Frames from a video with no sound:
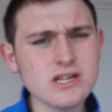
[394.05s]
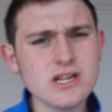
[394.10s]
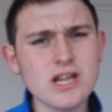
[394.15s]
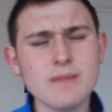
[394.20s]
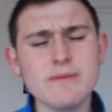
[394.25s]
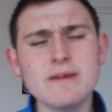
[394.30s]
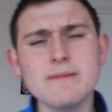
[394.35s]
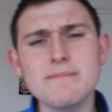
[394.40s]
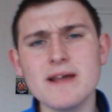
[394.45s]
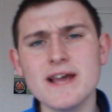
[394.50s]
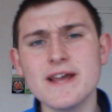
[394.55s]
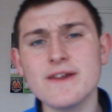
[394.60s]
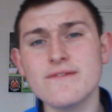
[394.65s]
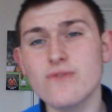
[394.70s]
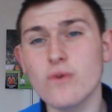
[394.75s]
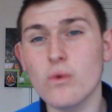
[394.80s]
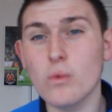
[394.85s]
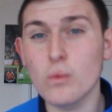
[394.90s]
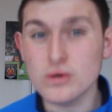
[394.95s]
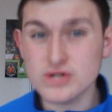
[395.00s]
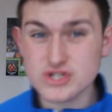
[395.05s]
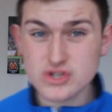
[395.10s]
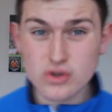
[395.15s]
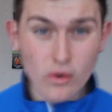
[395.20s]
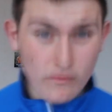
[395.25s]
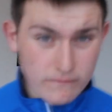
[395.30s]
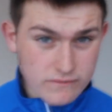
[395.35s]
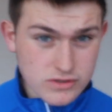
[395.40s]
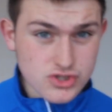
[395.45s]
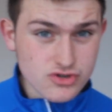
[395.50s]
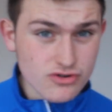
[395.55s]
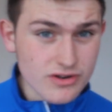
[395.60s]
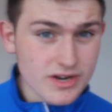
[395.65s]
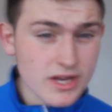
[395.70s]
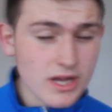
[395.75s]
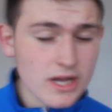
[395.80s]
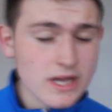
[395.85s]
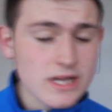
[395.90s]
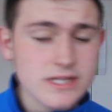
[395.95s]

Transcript: club he played for was Coventry,